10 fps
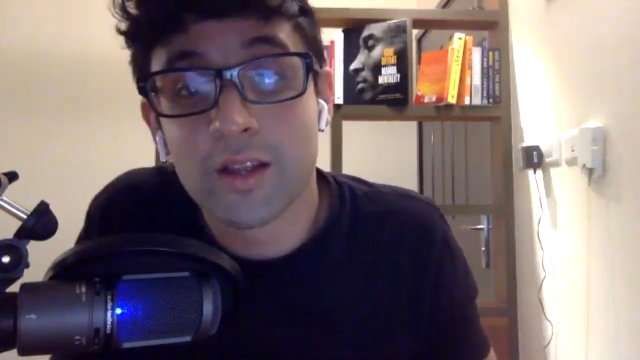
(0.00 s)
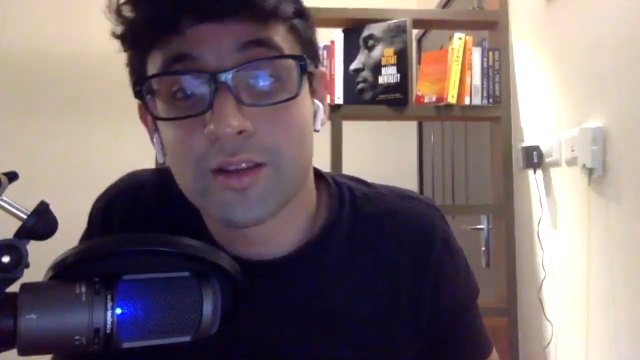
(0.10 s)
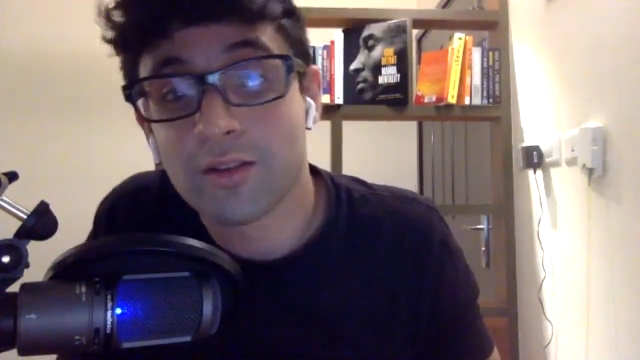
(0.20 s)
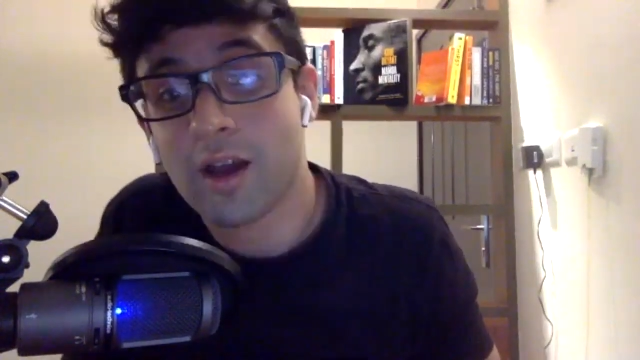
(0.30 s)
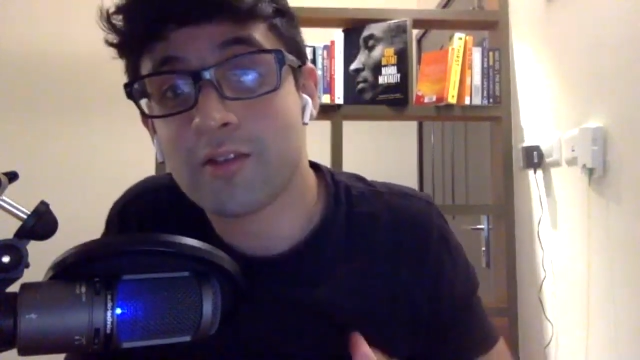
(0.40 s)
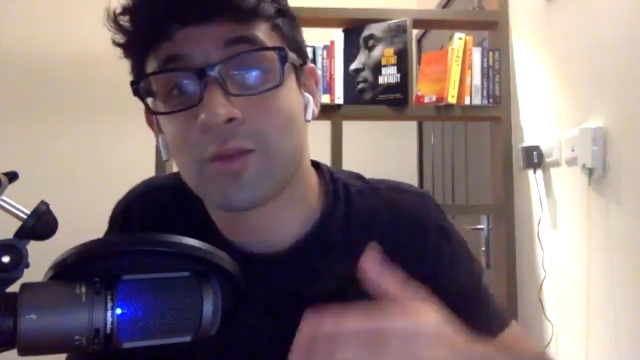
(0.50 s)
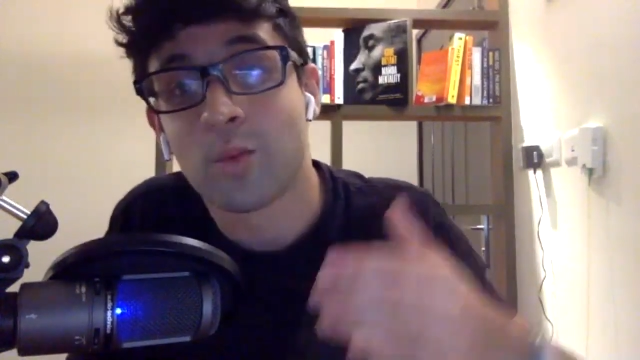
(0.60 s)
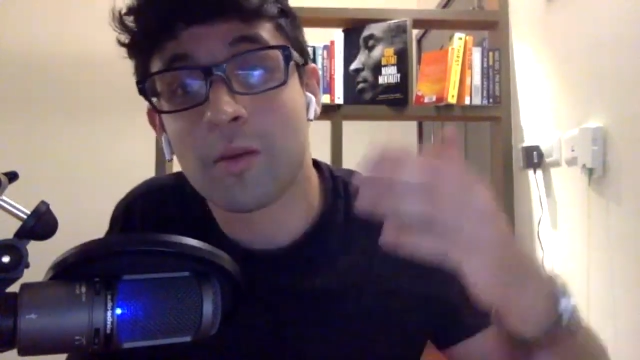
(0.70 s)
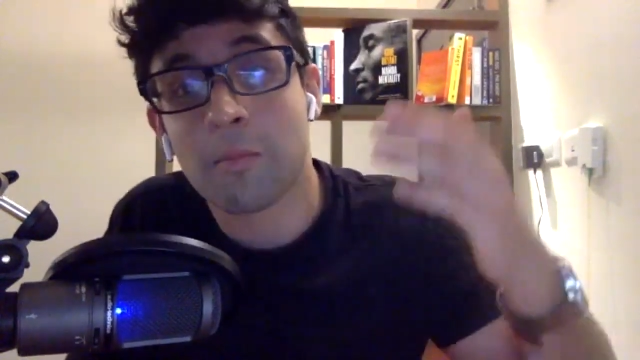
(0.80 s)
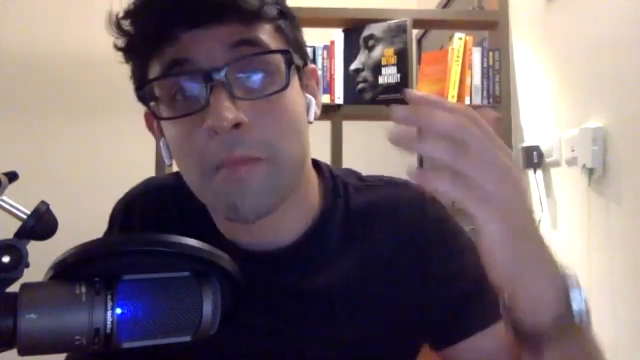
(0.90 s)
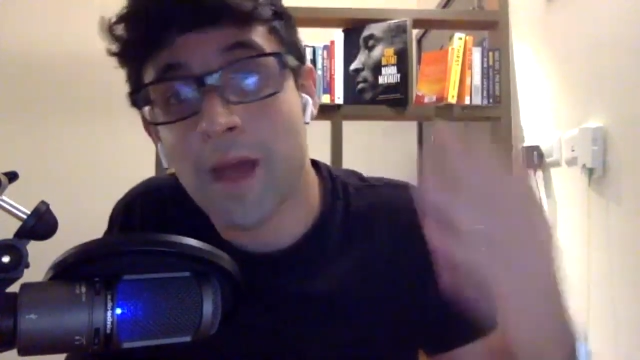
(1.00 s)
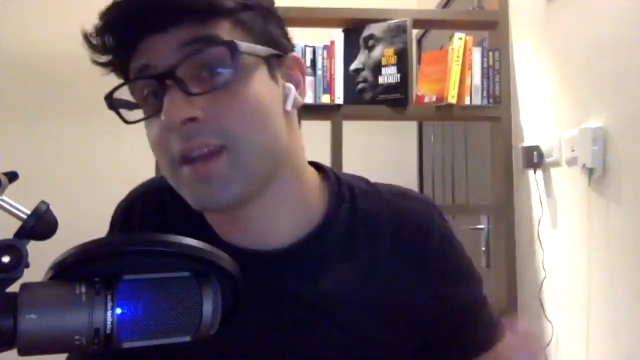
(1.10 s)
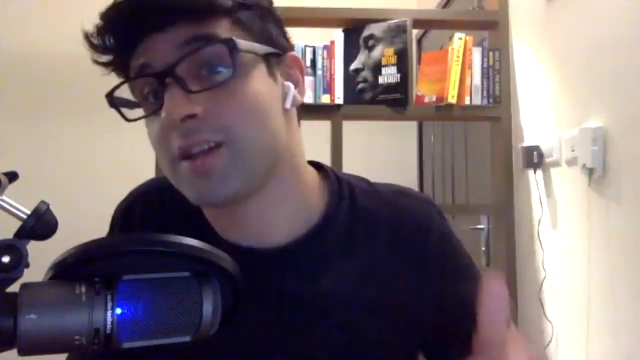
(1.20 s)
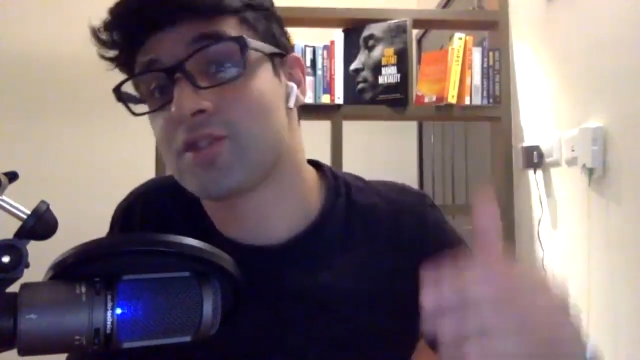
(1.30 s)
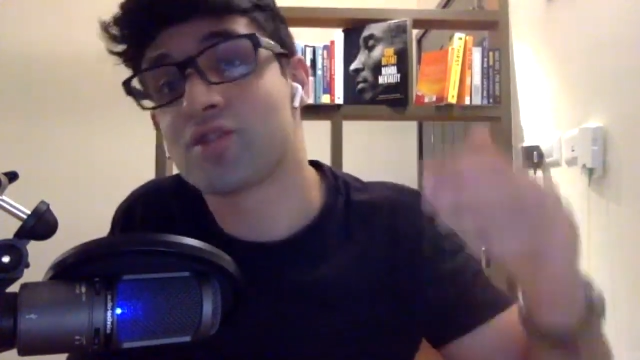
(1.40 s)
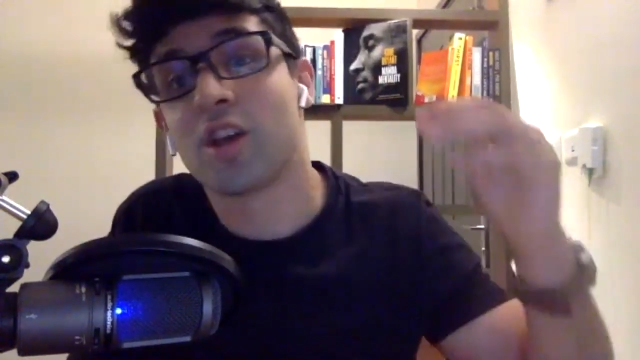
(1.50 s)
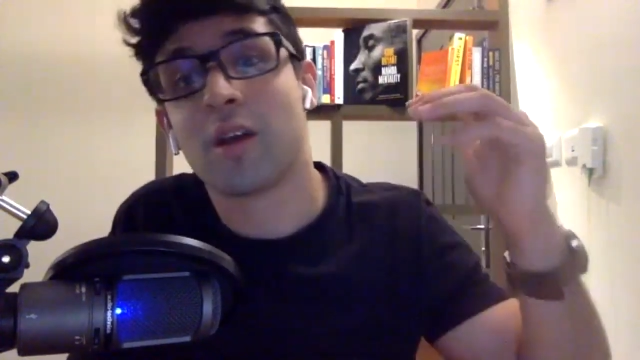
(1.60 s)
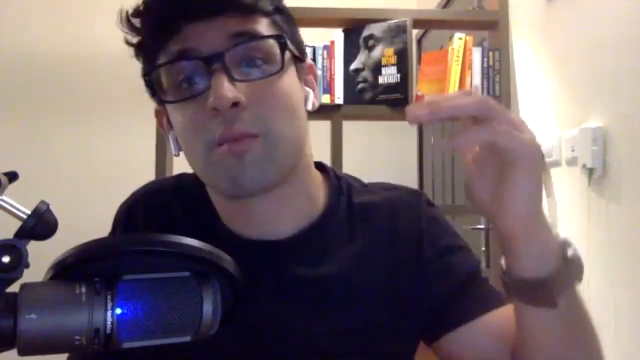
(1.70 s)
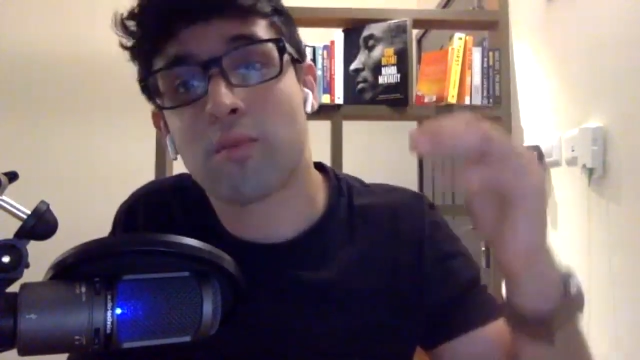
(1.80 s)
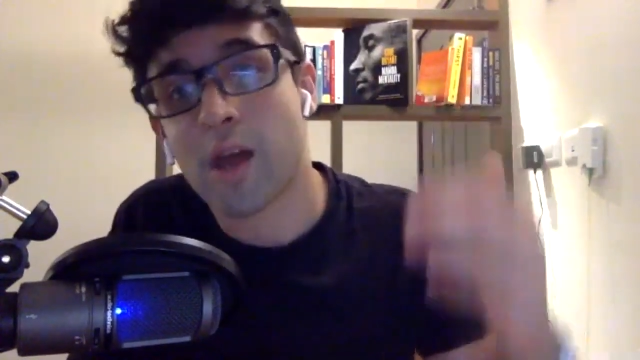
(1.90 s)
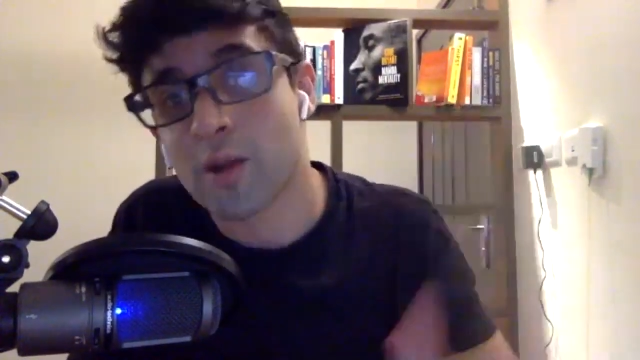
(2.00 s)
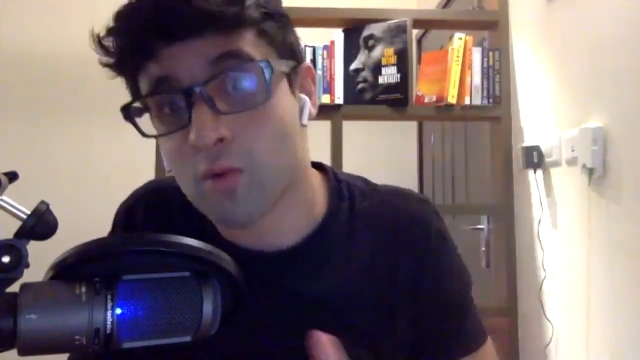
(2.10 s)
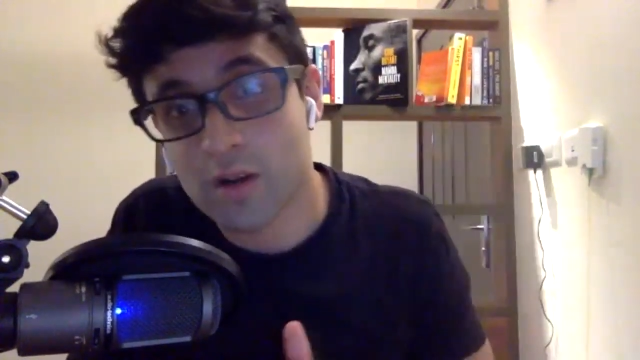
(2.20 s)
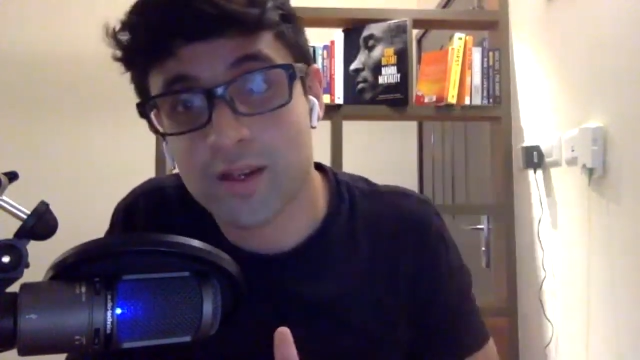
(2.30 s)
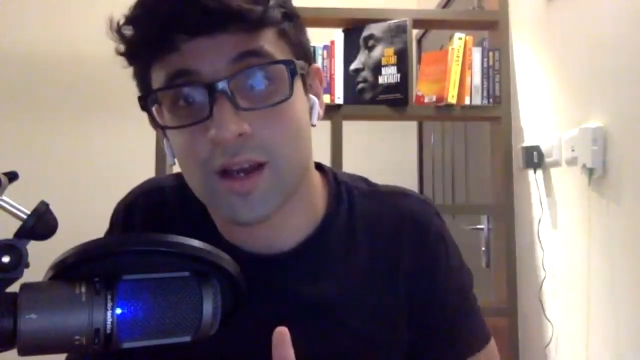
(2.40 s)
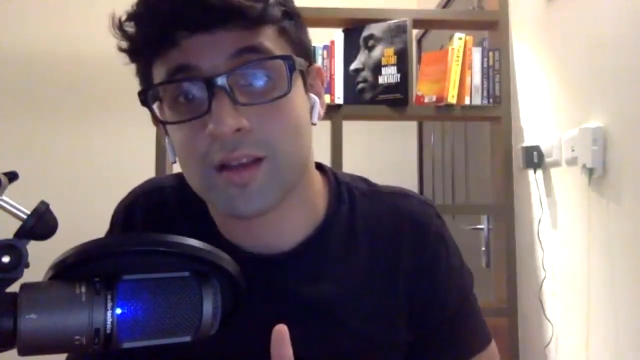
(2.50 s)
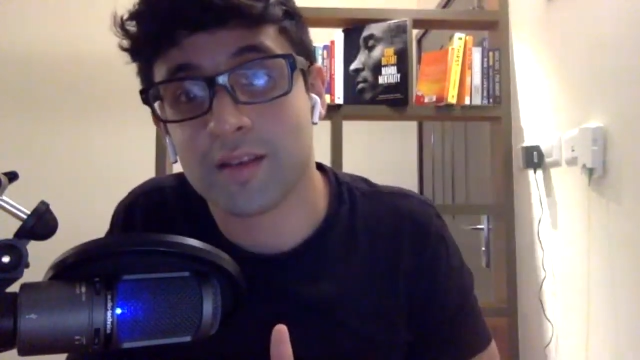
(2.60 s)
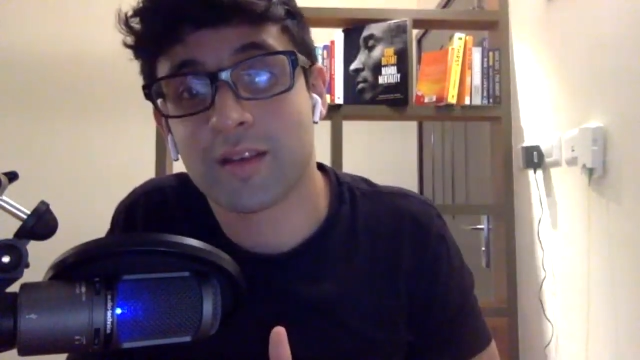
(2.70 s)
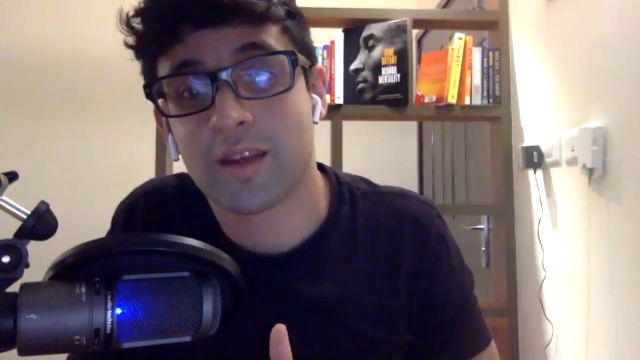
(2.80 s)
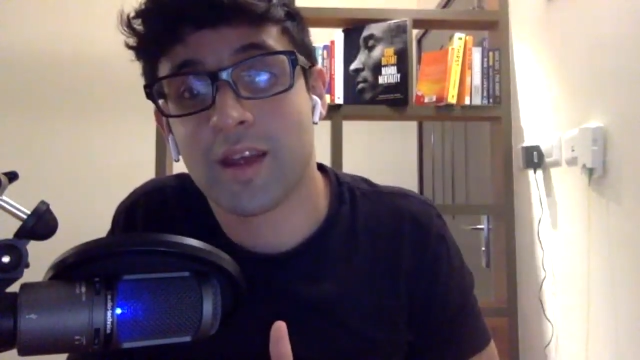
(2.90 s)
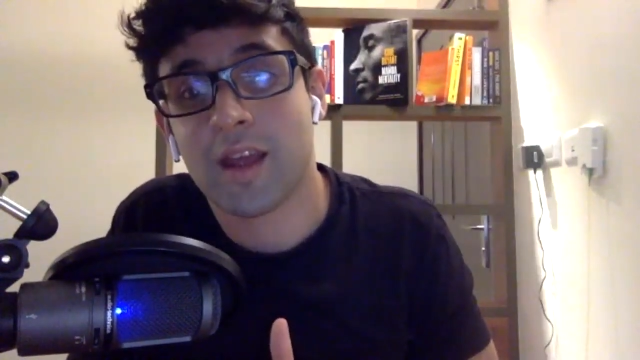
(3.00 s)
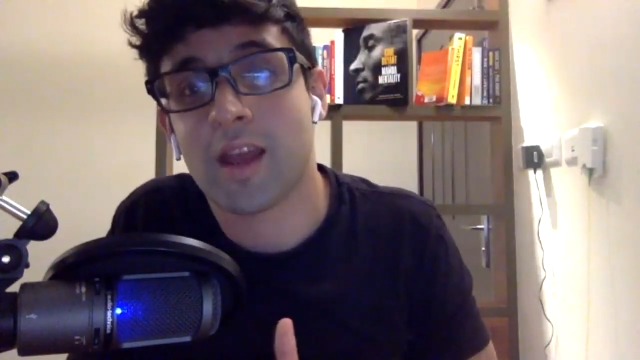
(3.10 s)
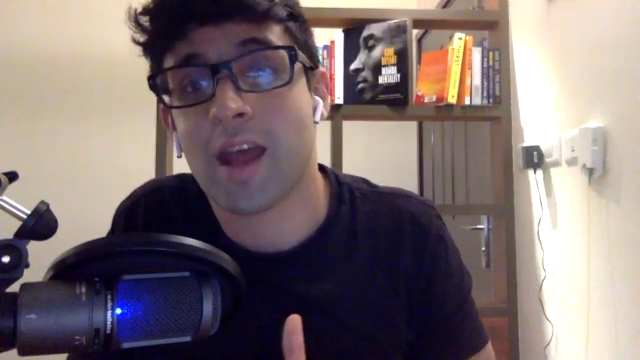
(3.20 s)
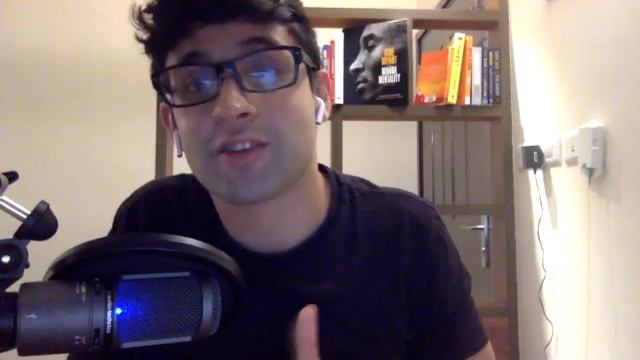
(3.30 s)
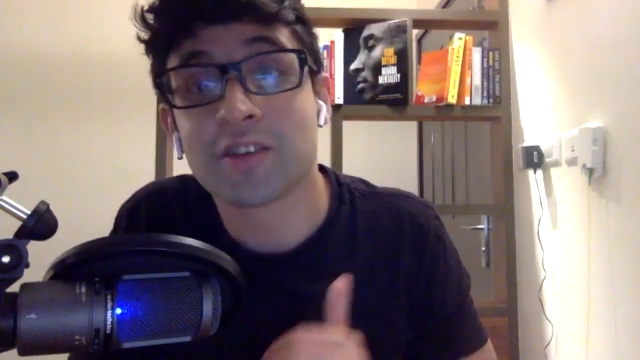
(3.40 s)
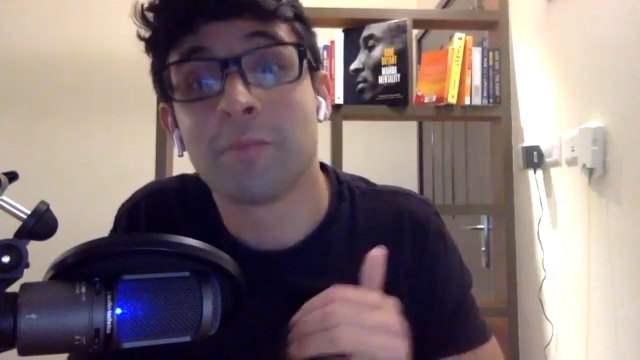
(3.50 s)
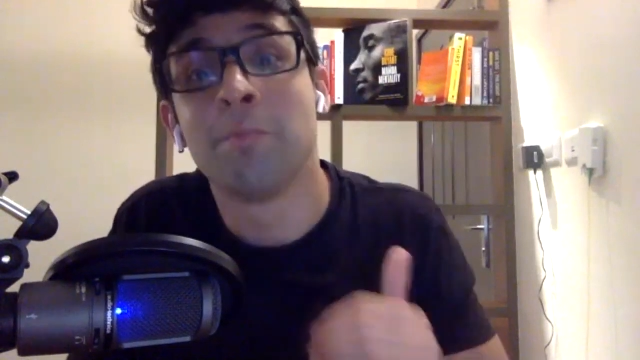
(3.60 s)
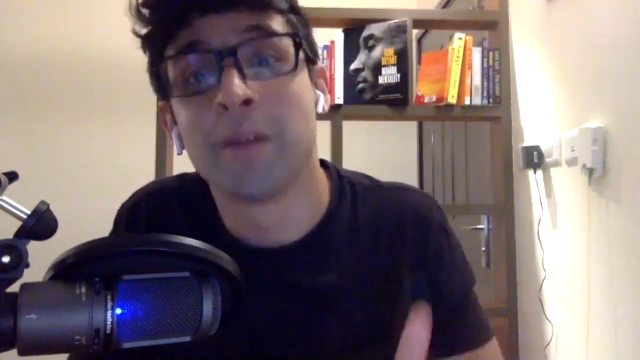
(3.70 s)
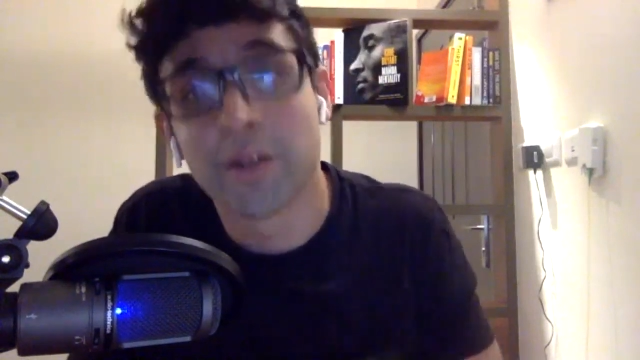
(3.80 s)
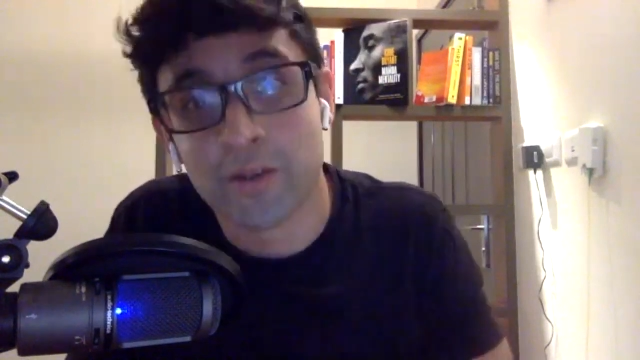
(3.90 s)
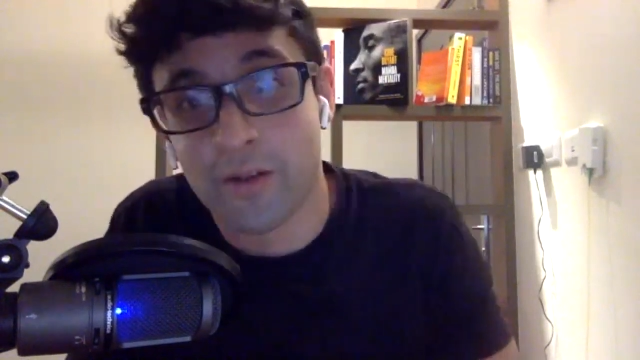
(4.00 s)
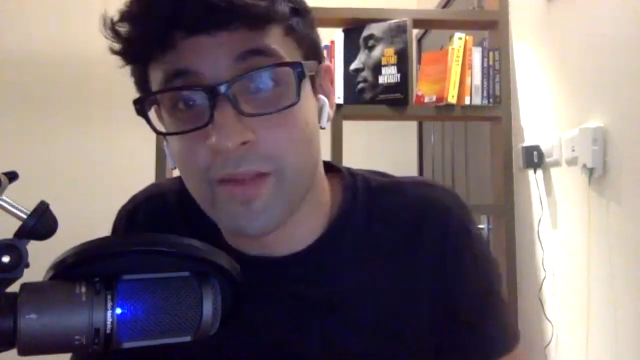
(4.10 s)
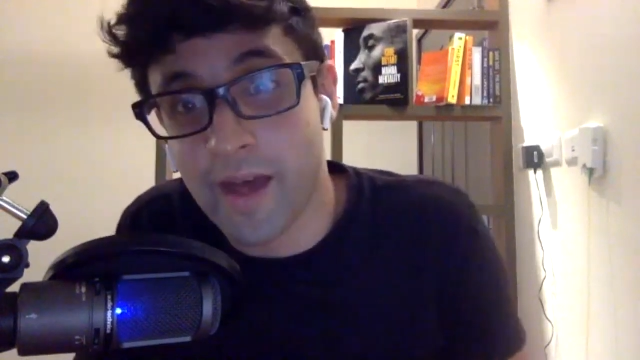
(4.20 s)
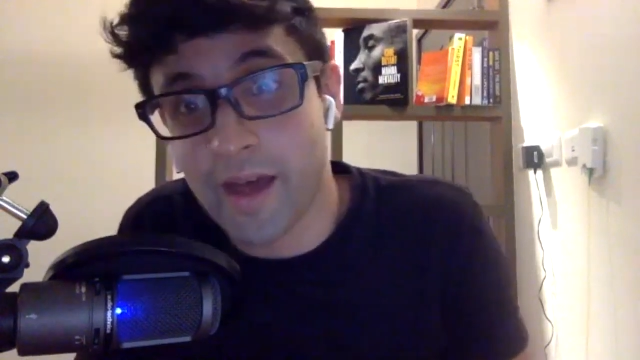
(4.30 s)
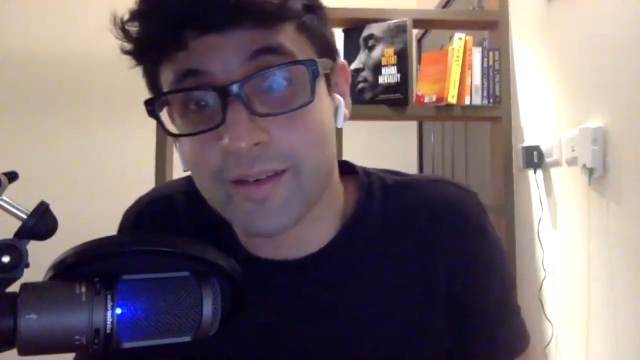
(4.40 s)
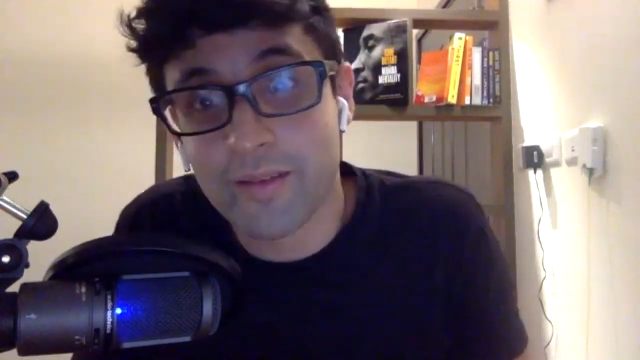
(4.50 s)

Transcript: So how does one manage, prioritize, and actually build on that?